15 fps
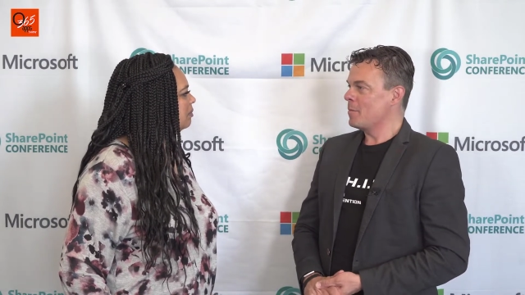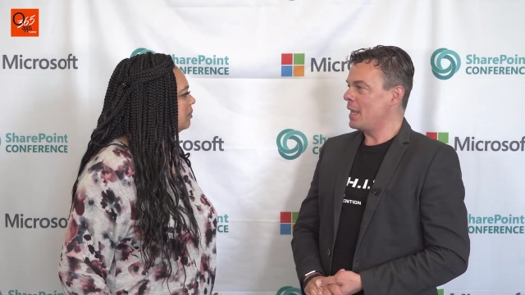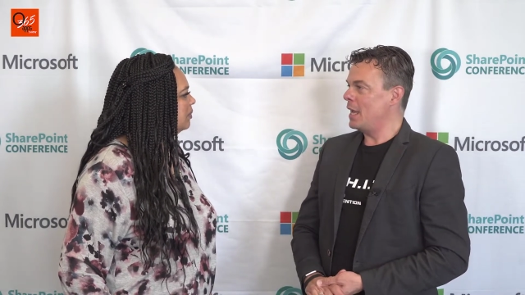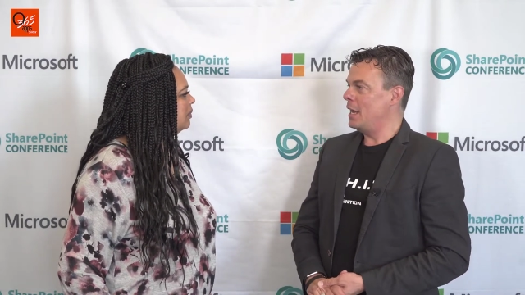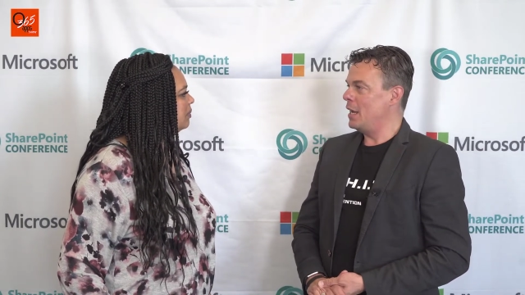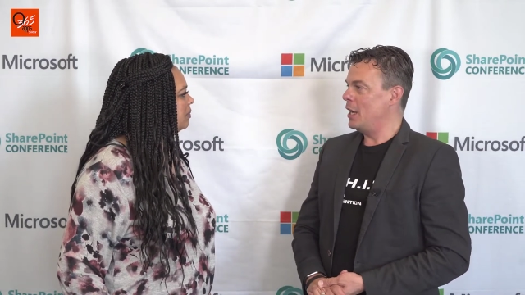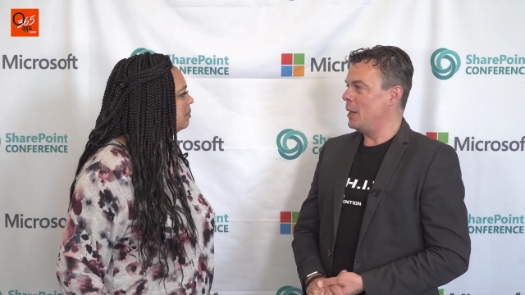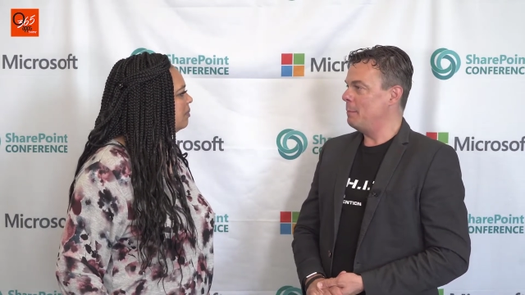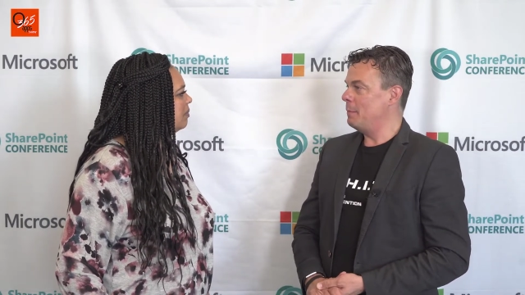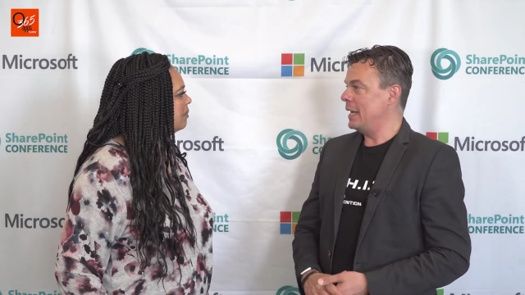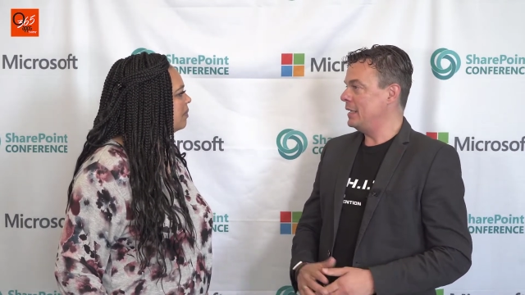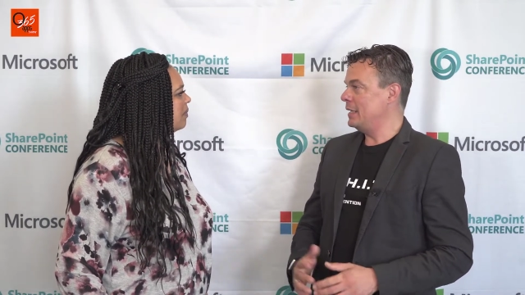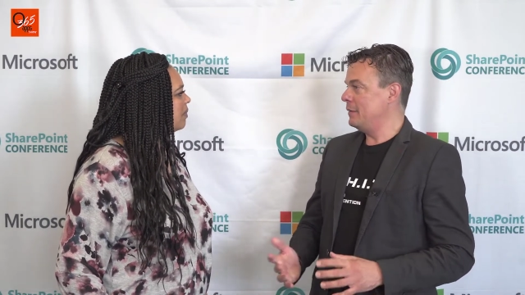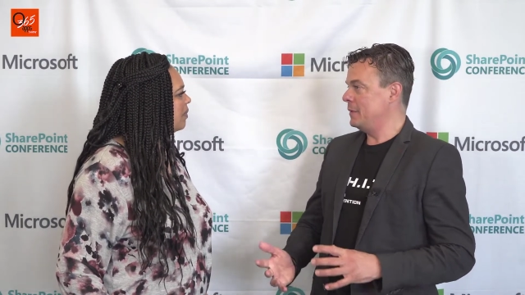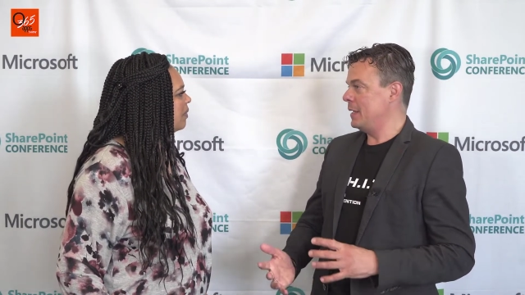
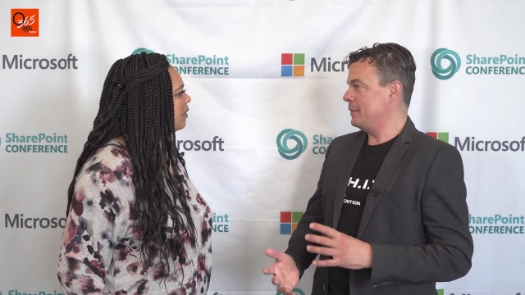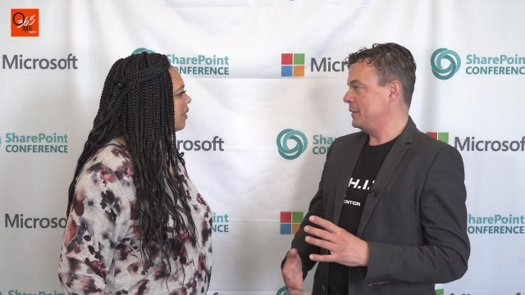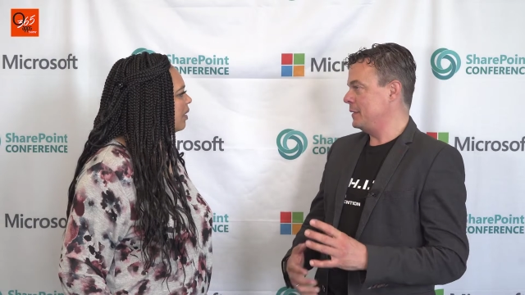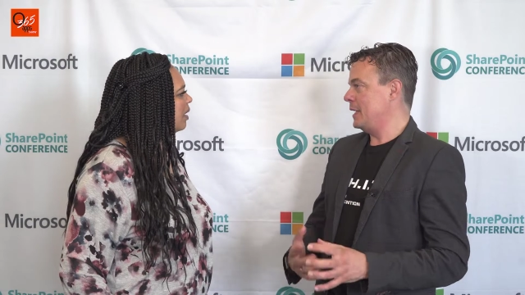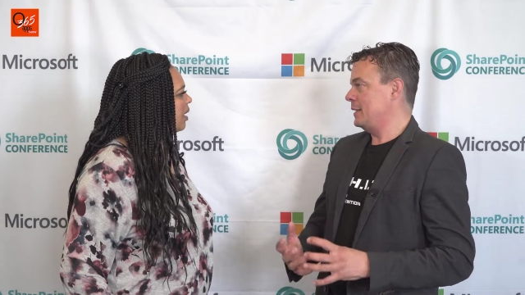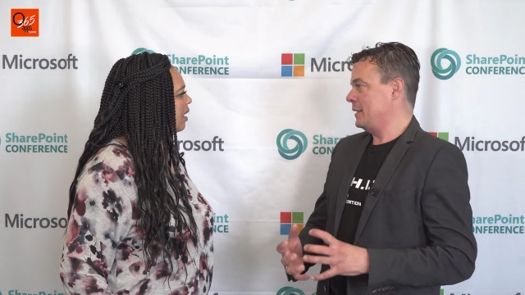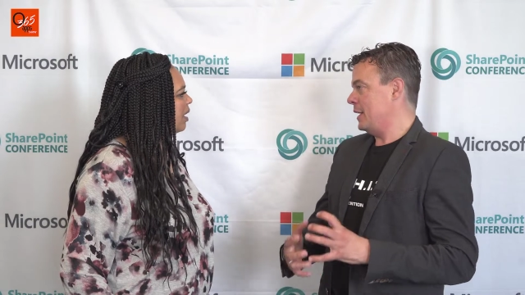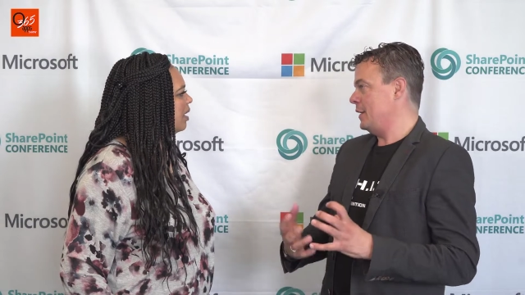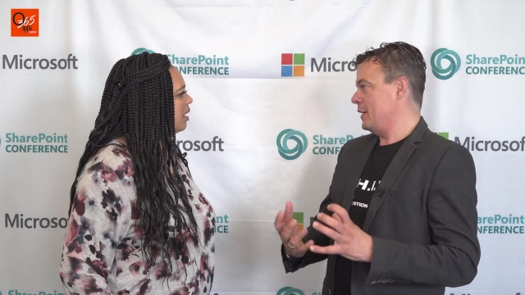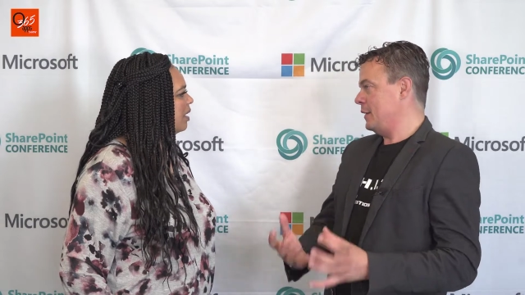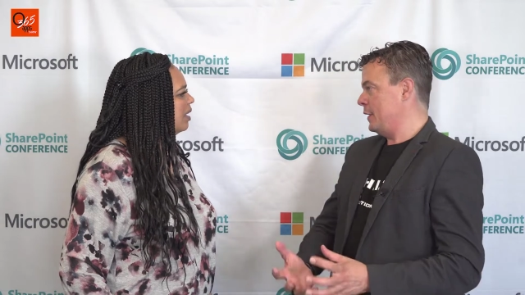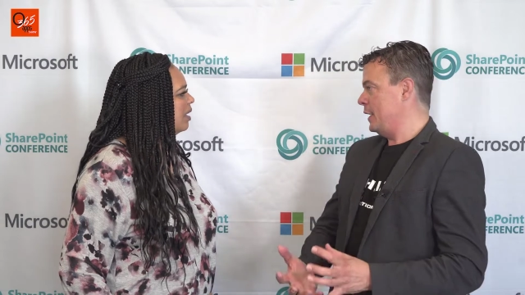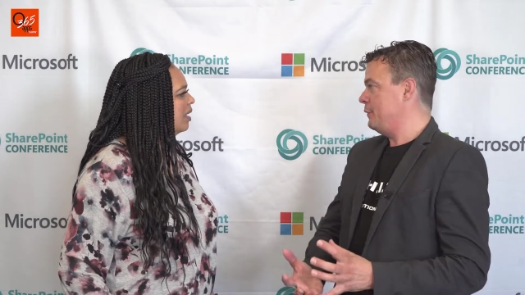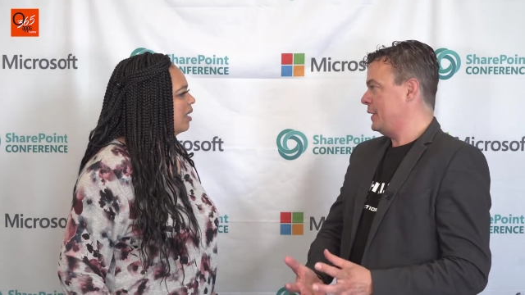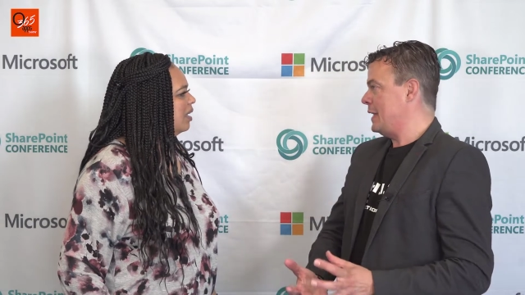And then
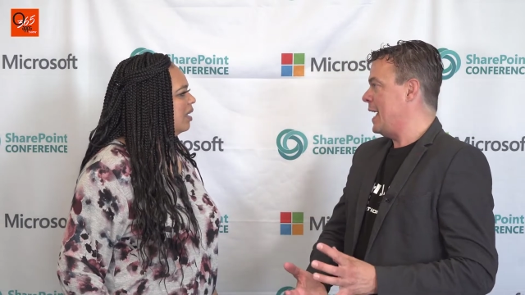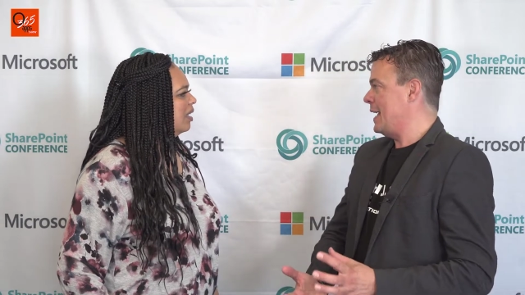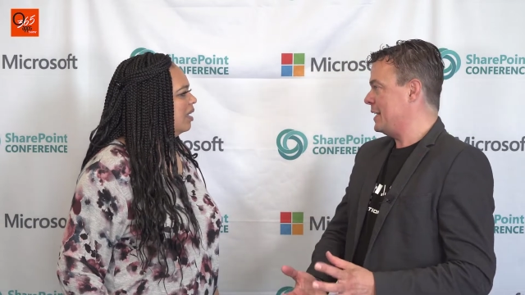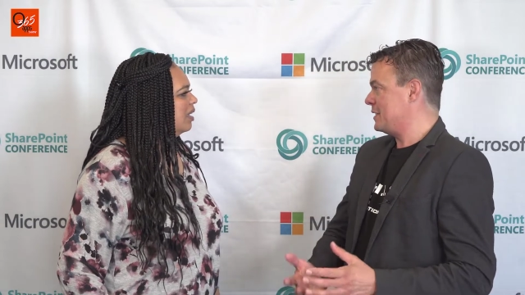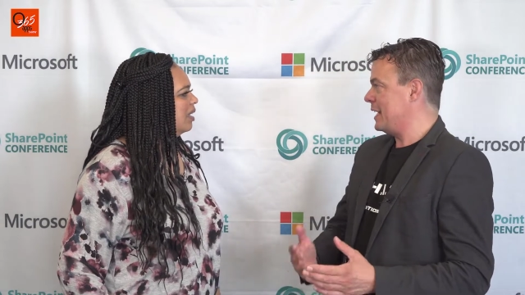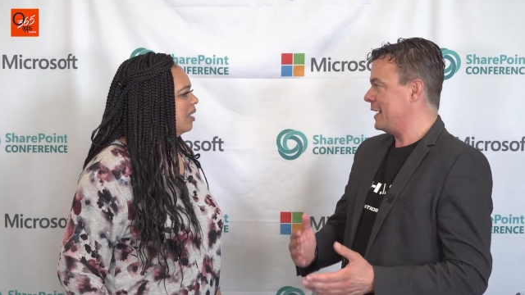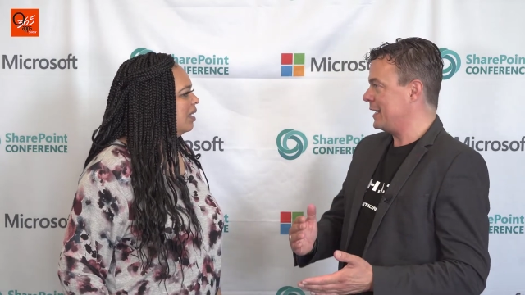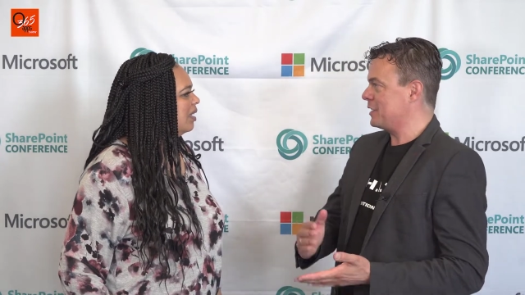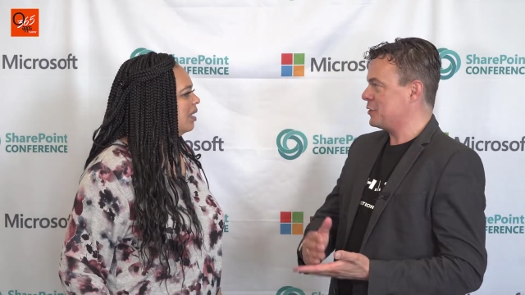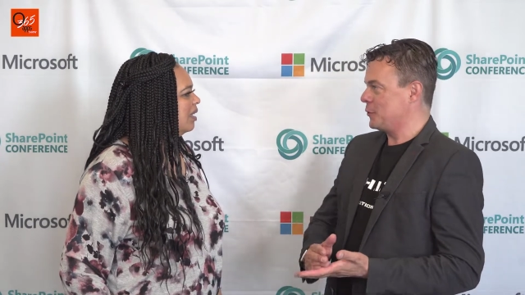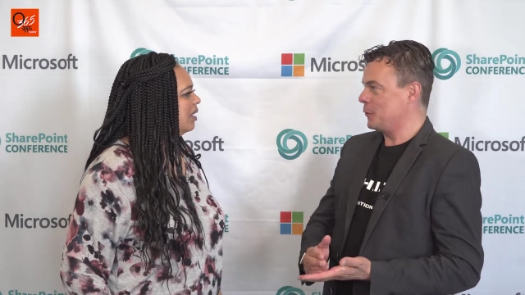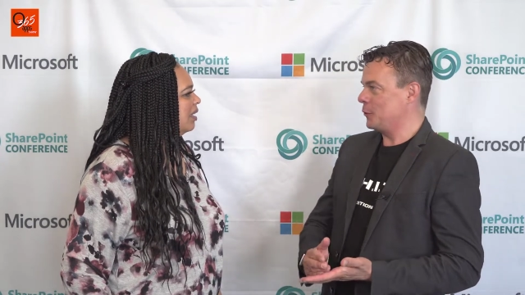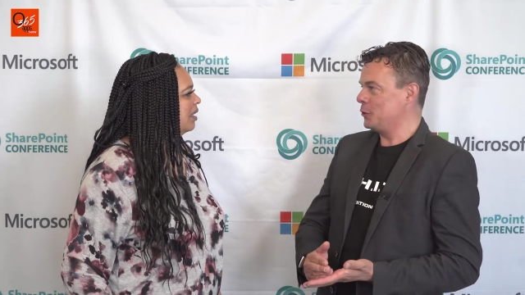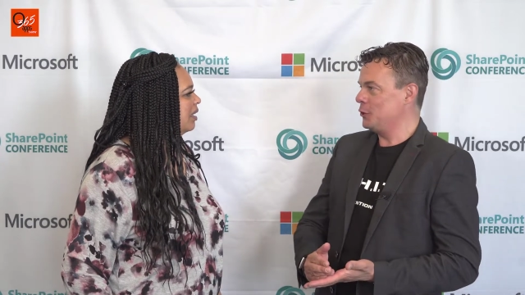if it has like external